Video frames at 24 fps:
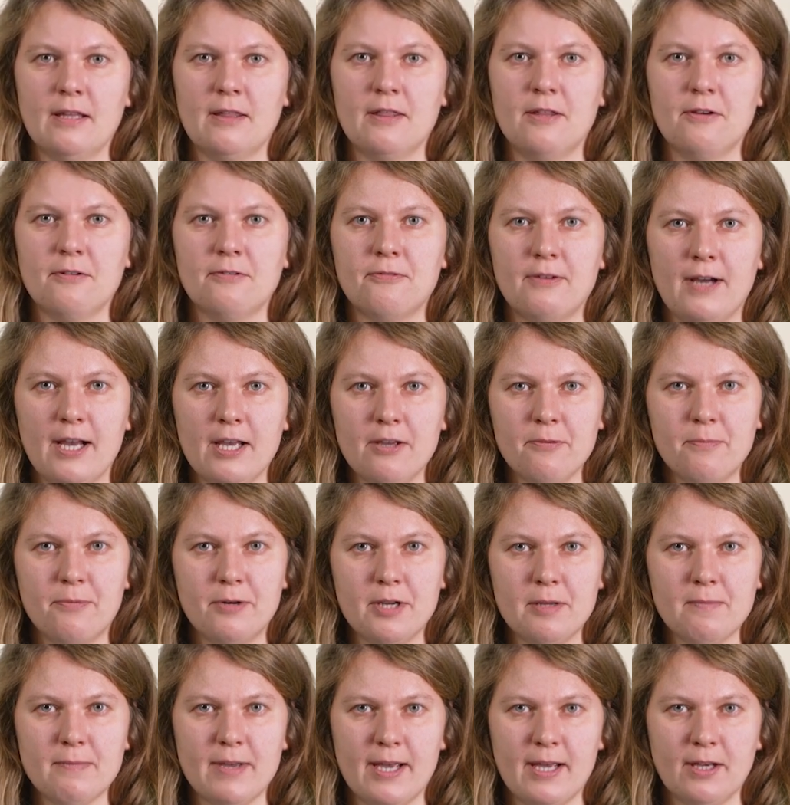The 5'
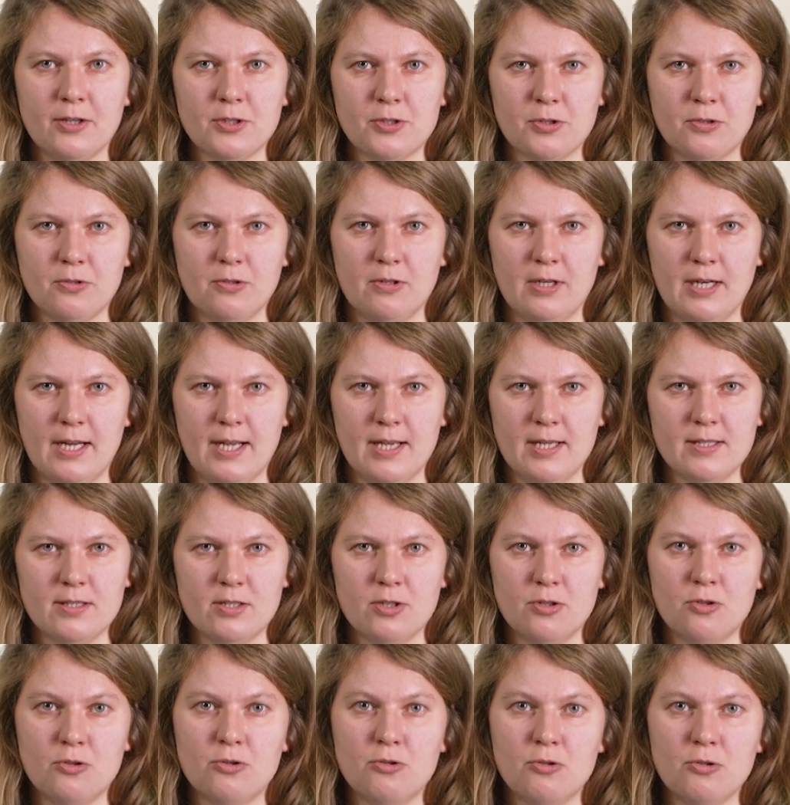
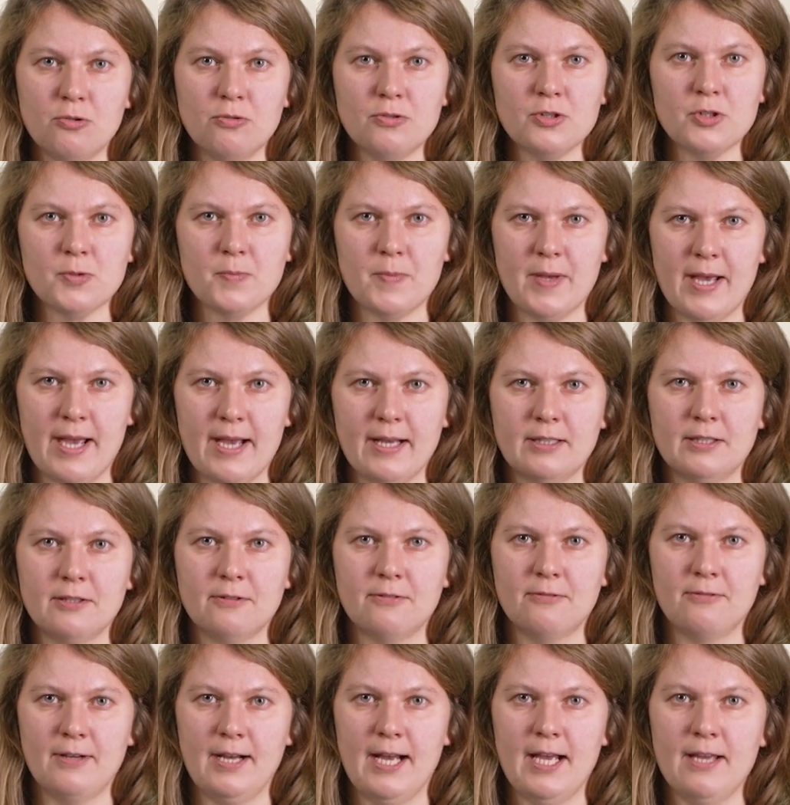exonuclease chews back the
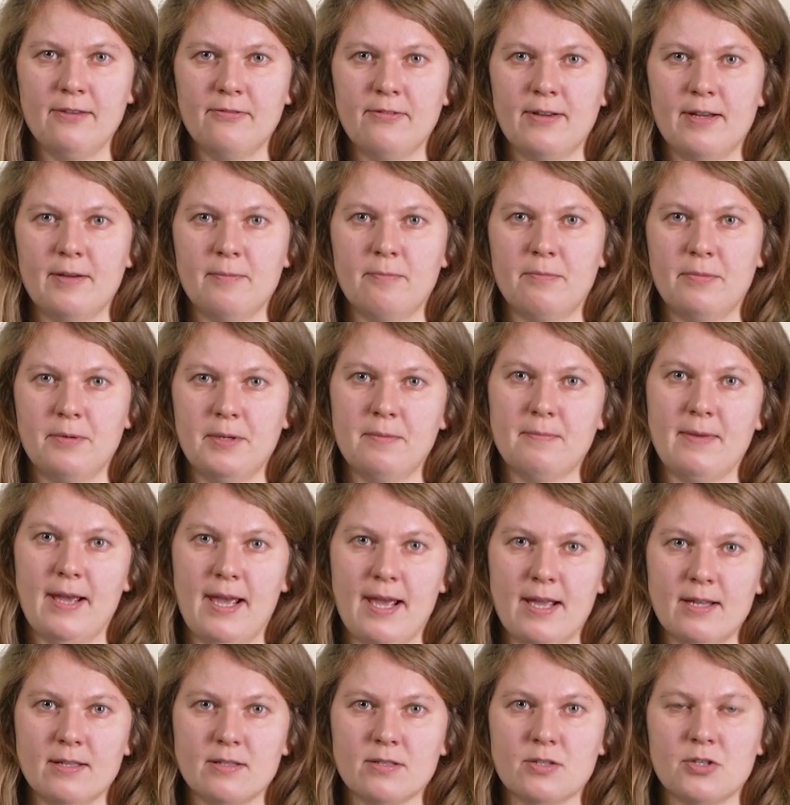5'
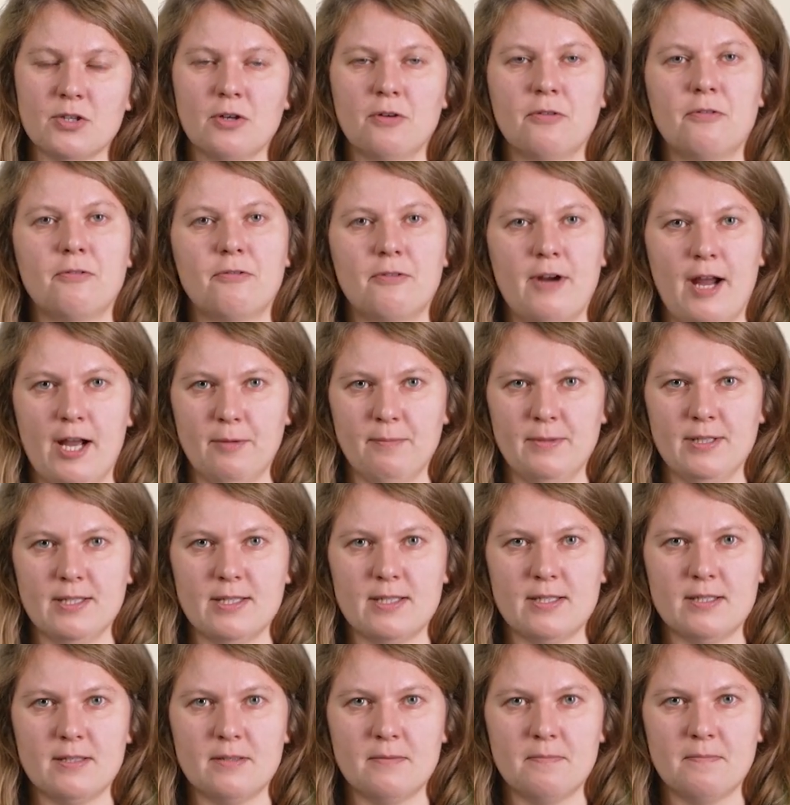ends of
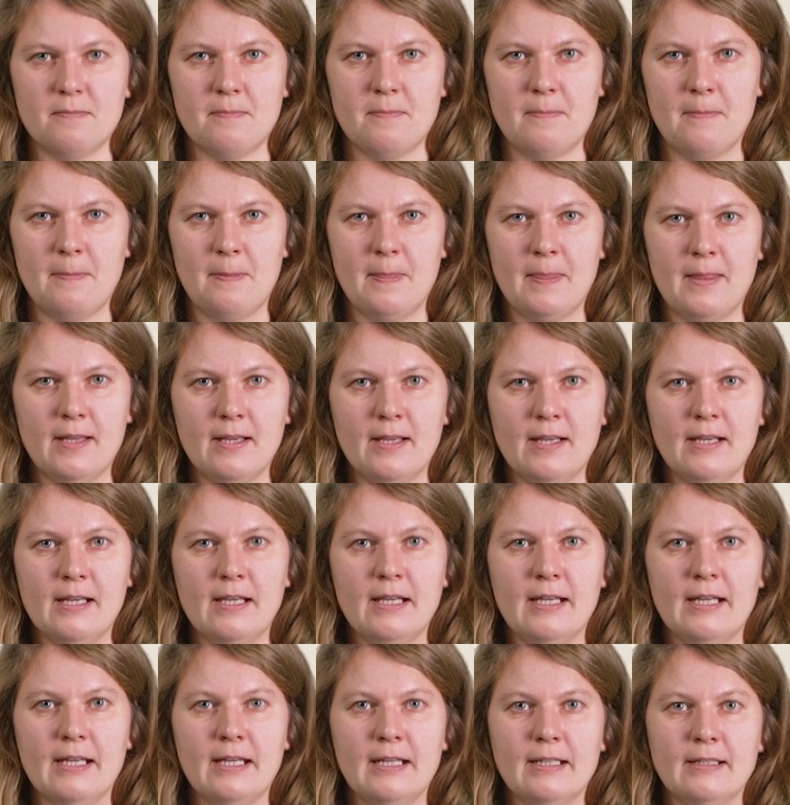fragments.
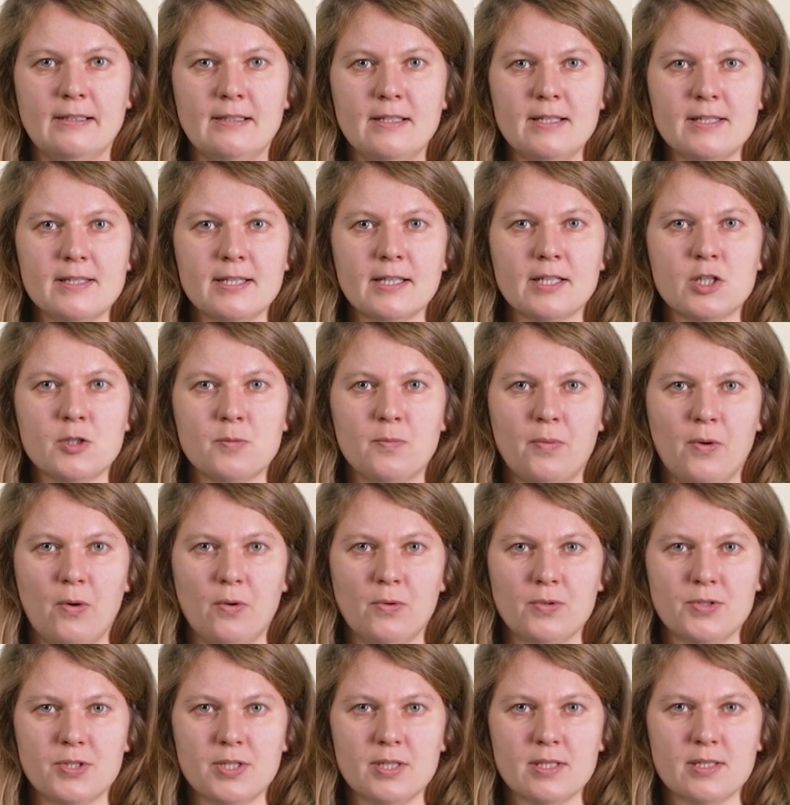This
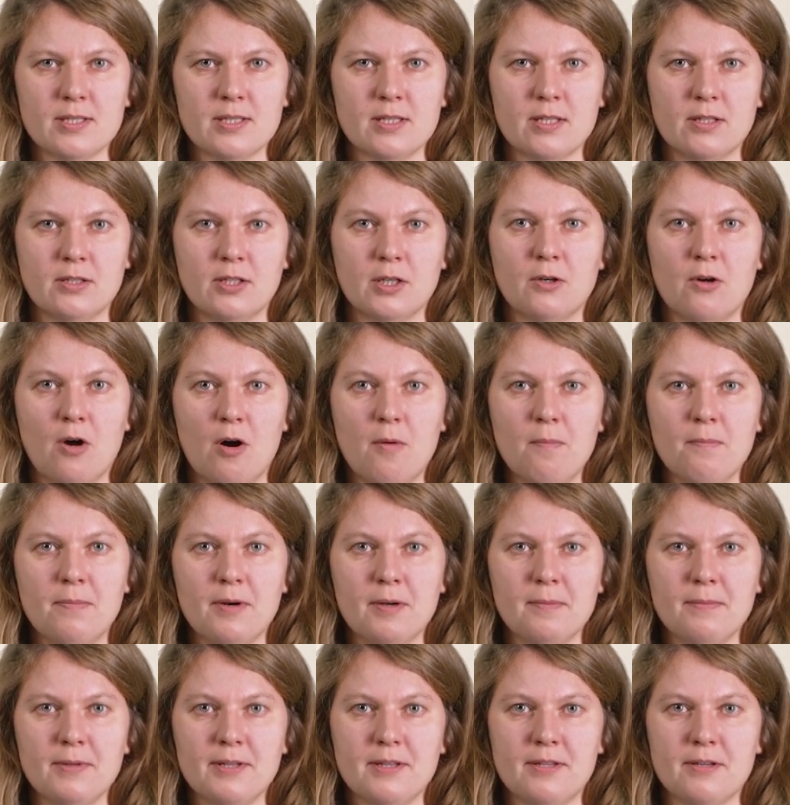exposes the
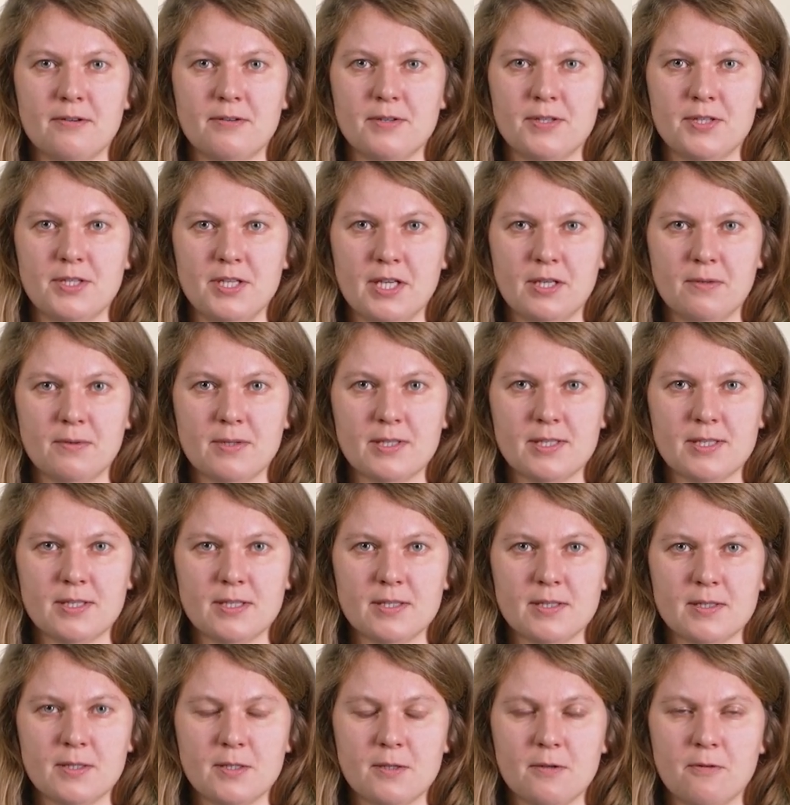complementary
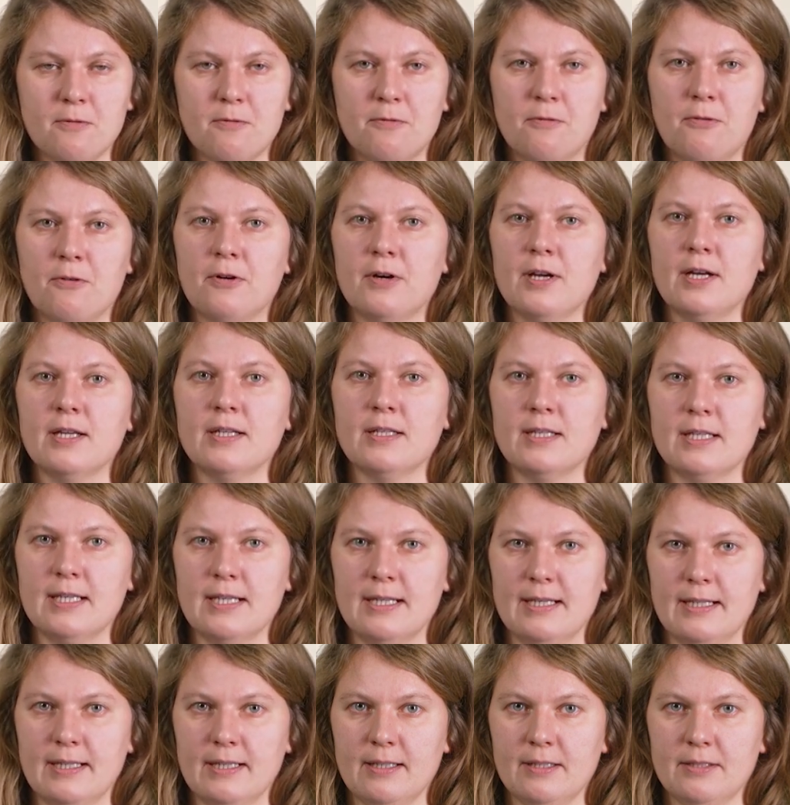sequences for
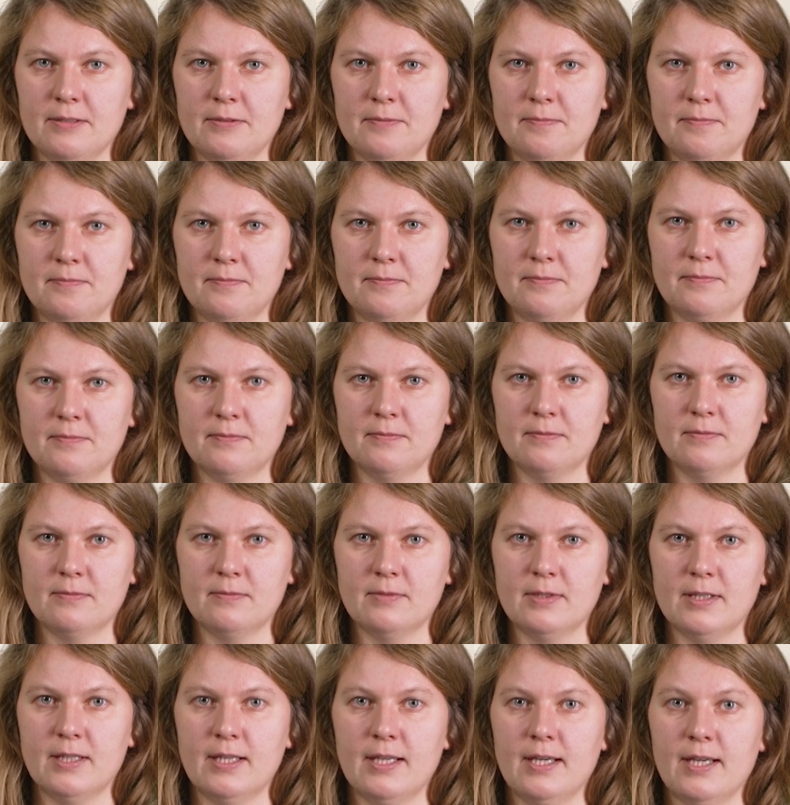annealing.
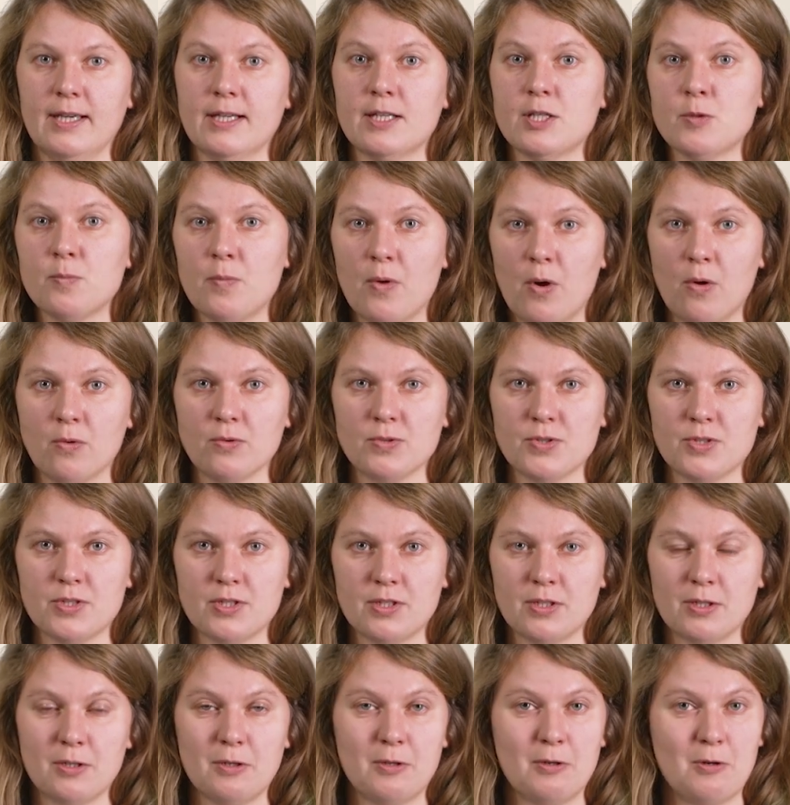
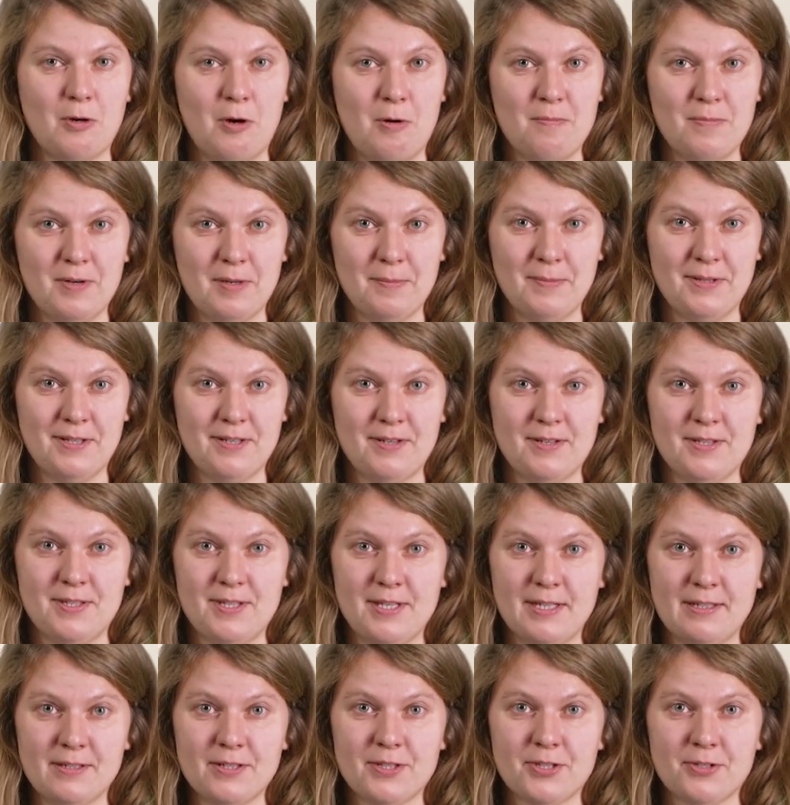Exposed complementary
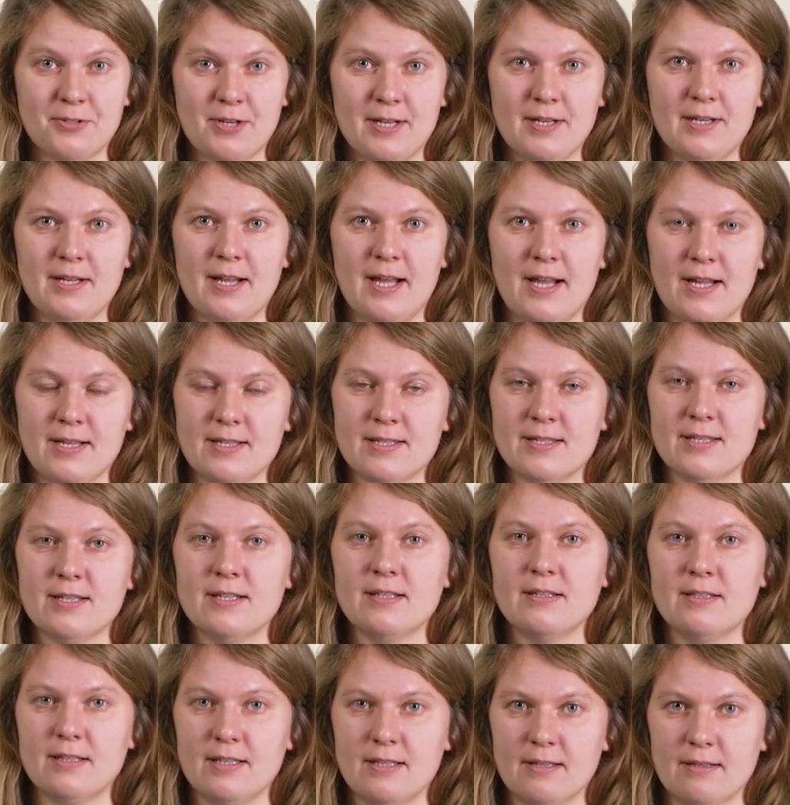single-stranded ends
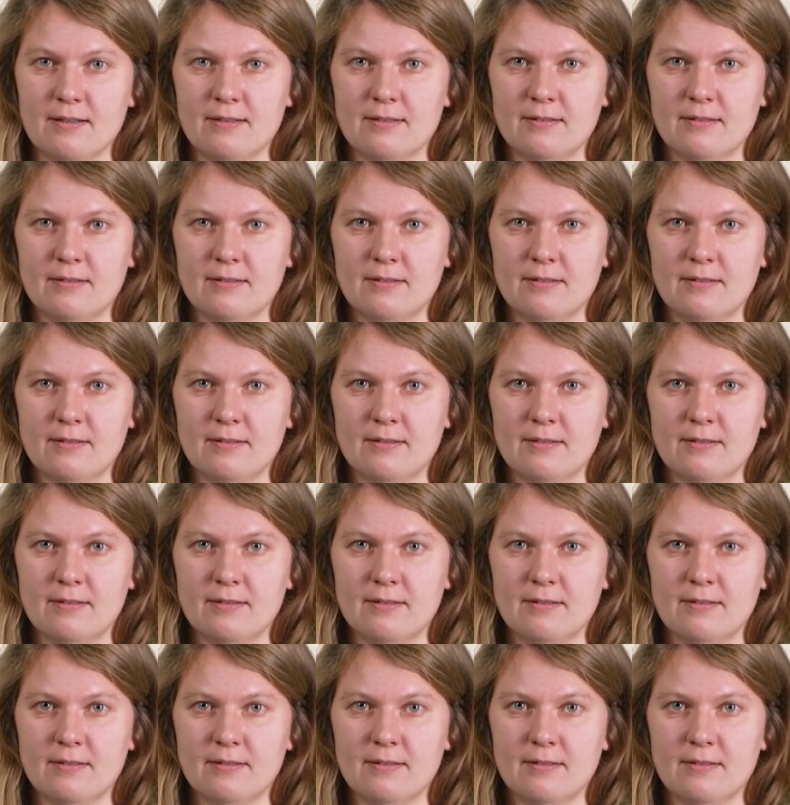anneal.